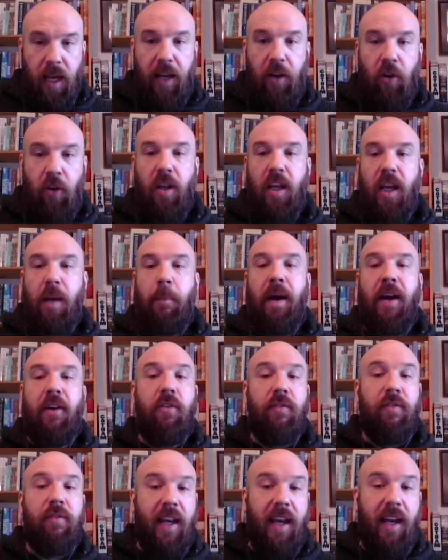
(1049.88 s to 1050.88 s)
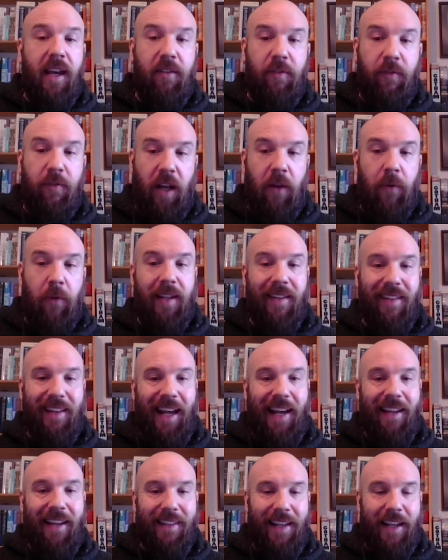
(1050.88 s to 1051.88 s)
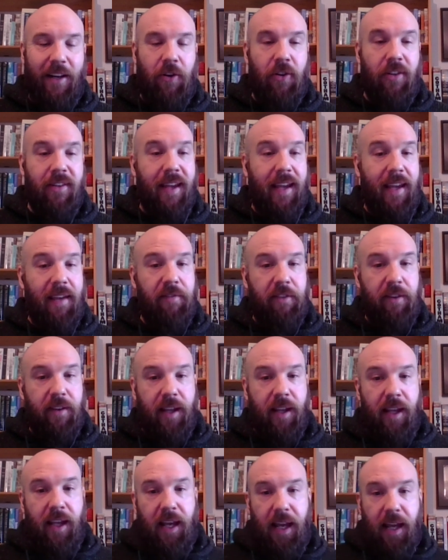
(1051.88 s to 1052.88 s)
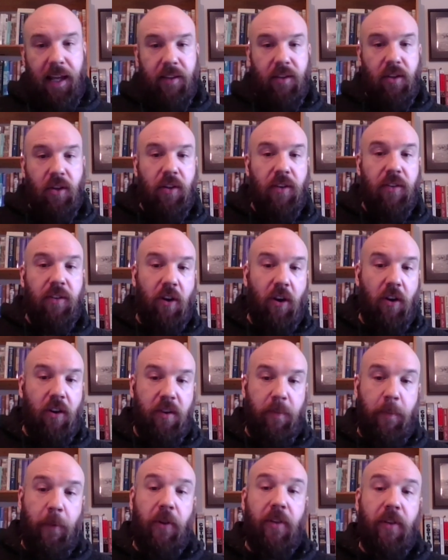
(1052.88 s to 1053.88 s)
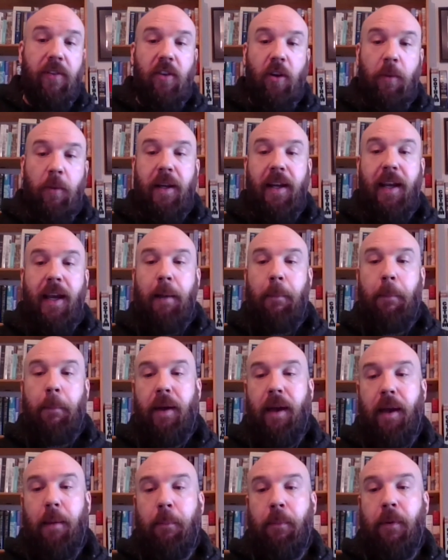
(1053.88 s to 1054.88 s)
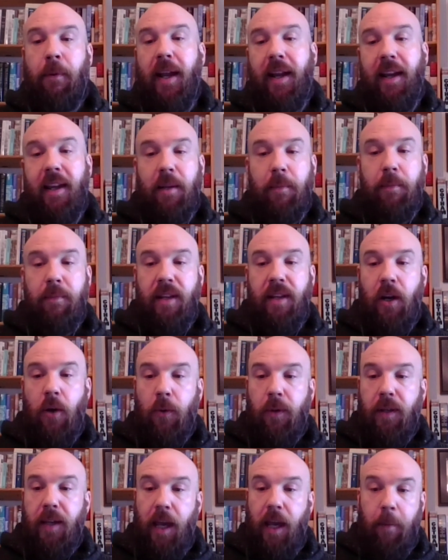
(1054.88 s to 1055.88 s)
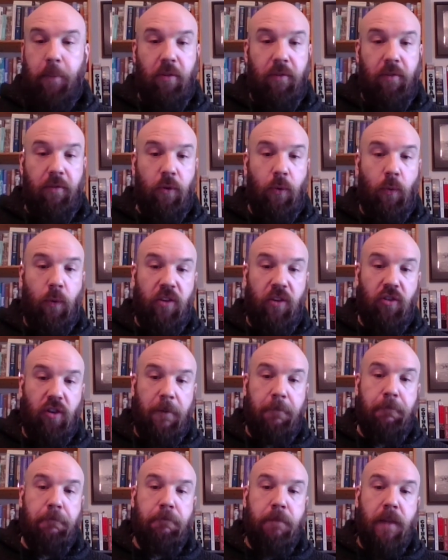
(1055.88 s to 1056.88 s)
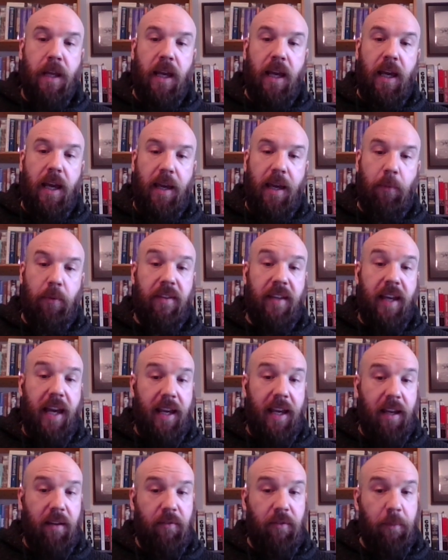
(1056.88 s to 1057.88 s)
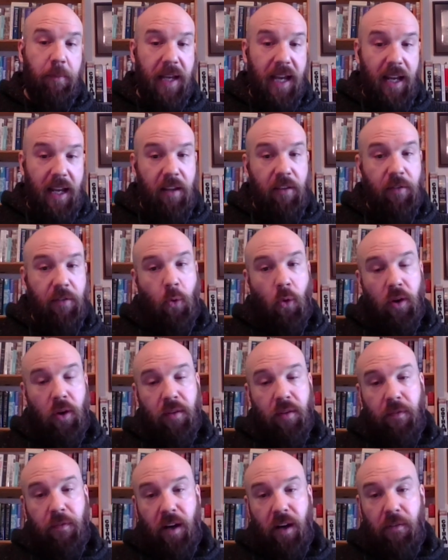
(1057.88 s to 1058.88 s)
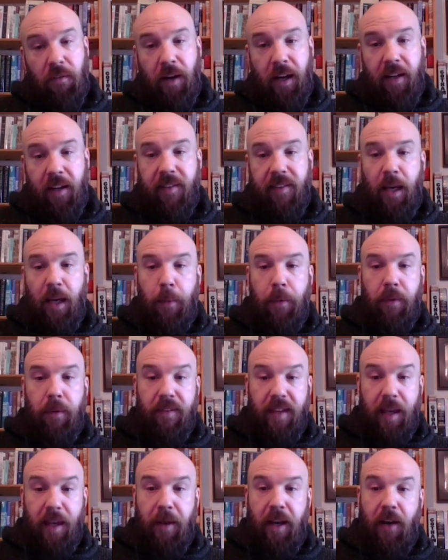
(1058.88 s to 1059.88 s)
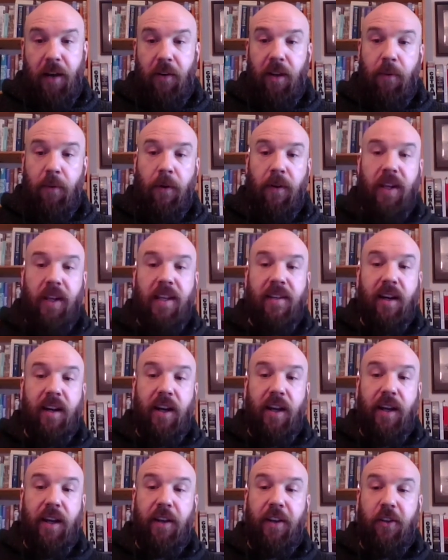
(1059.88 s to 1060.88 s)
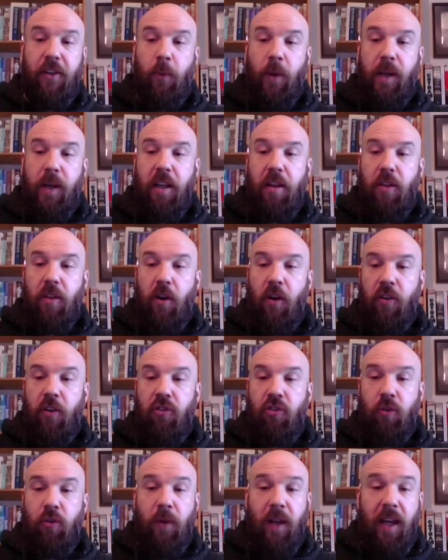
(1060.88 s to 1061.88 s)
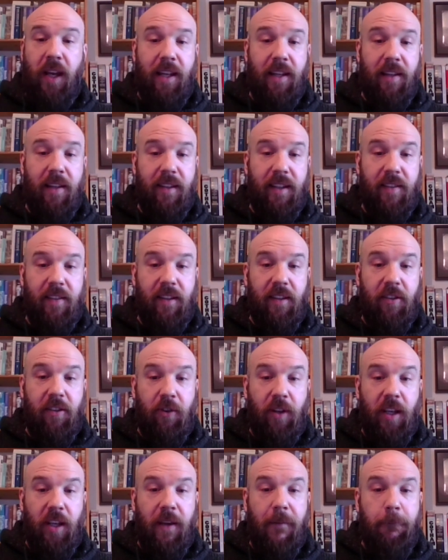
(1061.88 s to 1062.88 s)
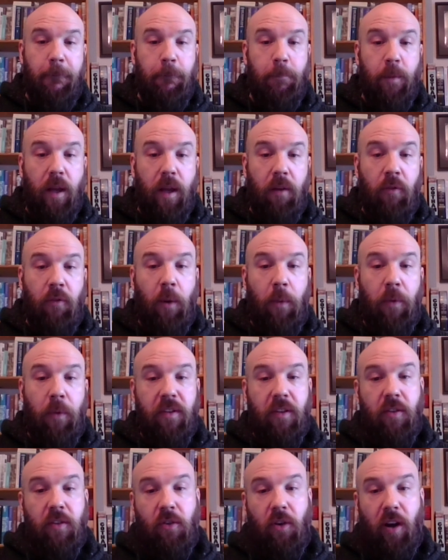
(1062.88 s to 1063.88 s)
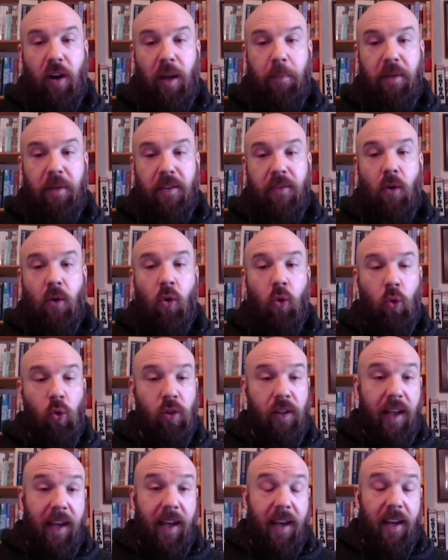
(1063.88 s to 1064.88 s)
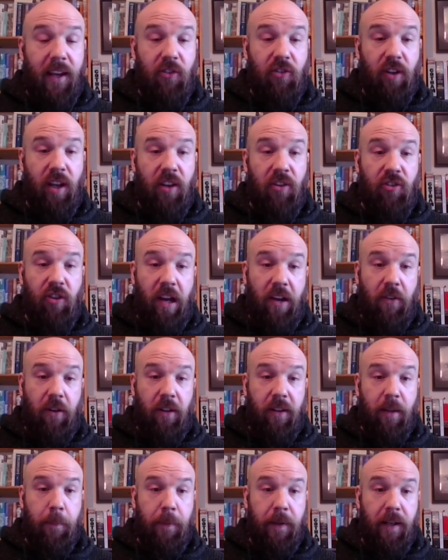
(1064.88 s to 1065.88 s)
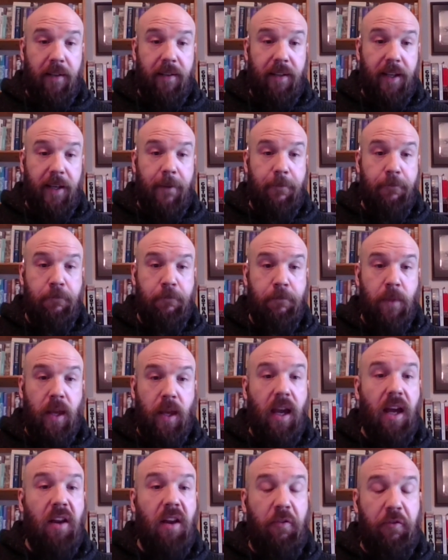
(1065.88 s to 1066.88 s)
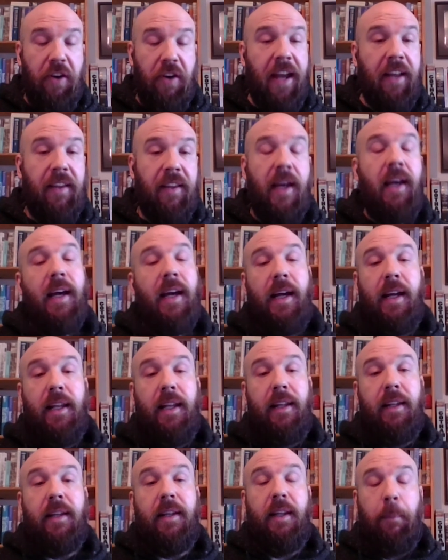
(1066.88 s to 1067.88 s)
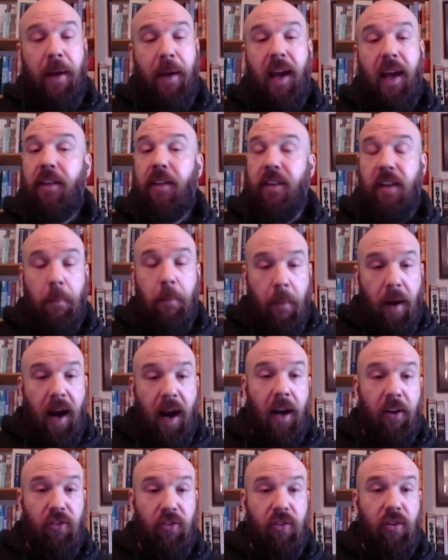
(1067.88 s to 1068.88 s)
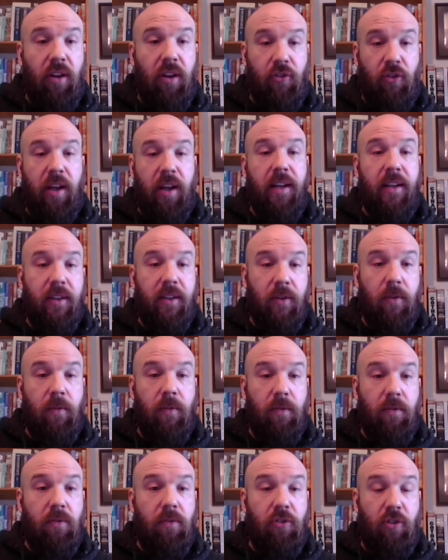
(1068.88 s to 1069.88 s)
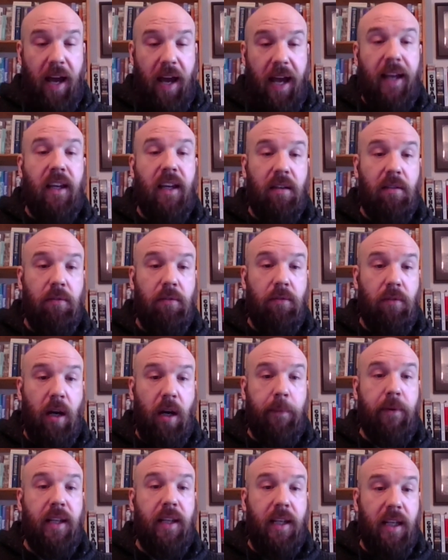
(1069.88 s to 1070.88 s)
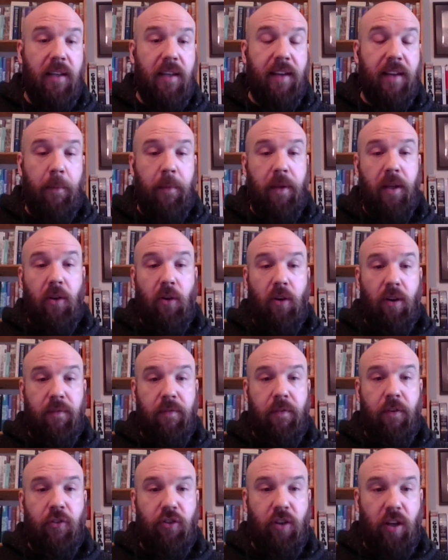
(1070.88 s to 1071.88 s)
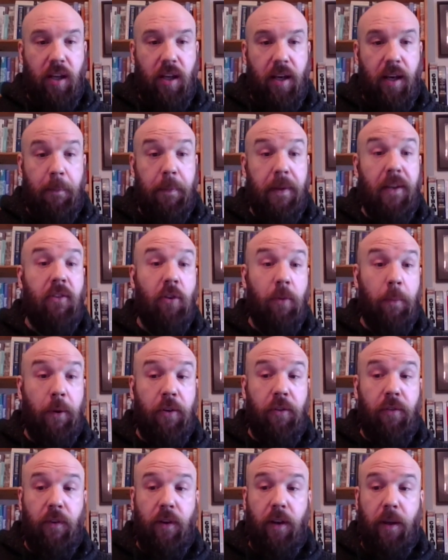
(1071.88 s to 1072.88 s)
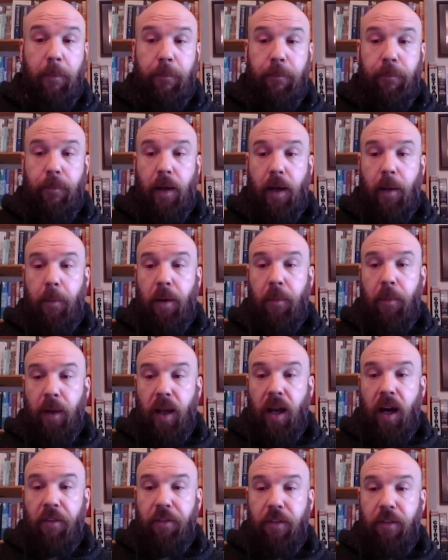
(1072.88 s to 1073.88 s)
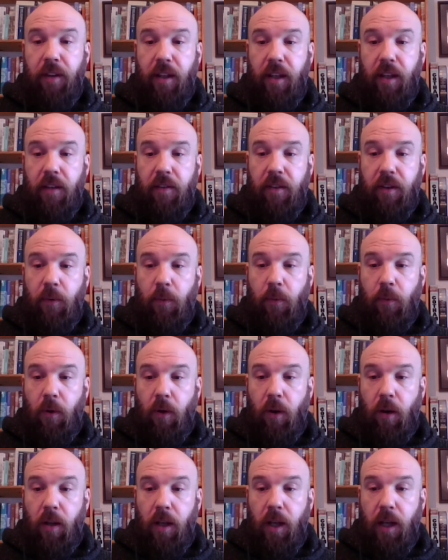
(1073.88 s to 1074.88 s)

In only a matter of days following his last letter, David's concerns about his summer campaign breaking him down came to fruition. He was taken from Kelly's Fort to Fairfax Seminary, where he died on the 23rd of June, 1863, of what was described as old age and general debility. In effect, the pace of the march trying to track Robert E. Lee's Army in Northern Virginia had been too much for him. And we often see this in the war.